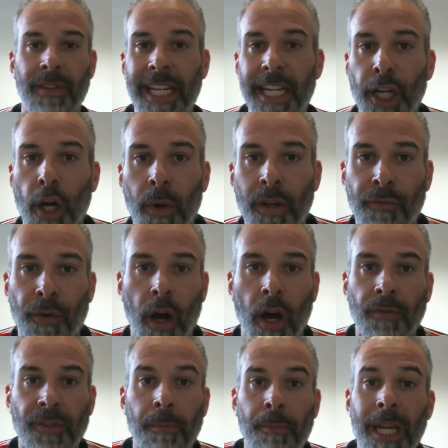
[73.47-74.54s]
ego
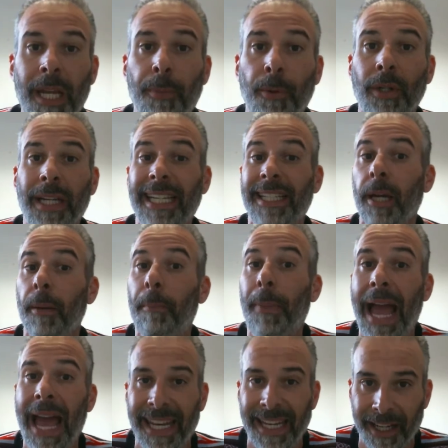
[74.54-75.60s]
involved and people get
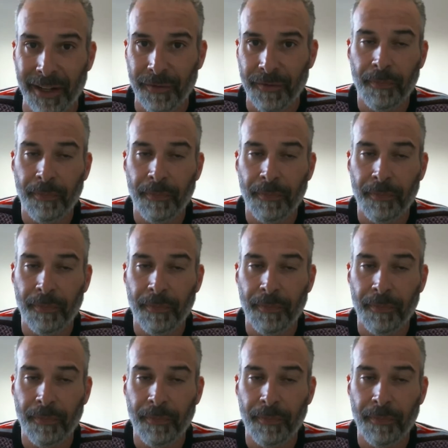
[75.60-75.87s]
competitive.